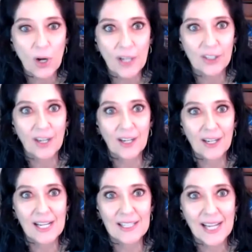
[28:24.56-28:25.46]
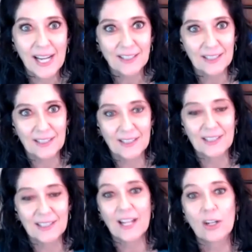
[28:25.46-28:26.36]
on your intestines
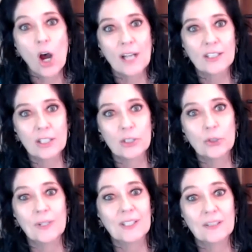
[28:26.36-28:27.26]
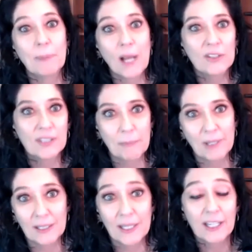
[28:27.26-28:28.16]
that cause it to expel some of
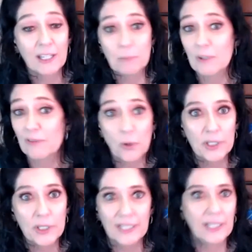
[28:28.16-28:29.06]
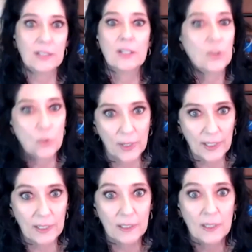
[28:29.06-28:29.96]
the liquid before you can get to the toilet.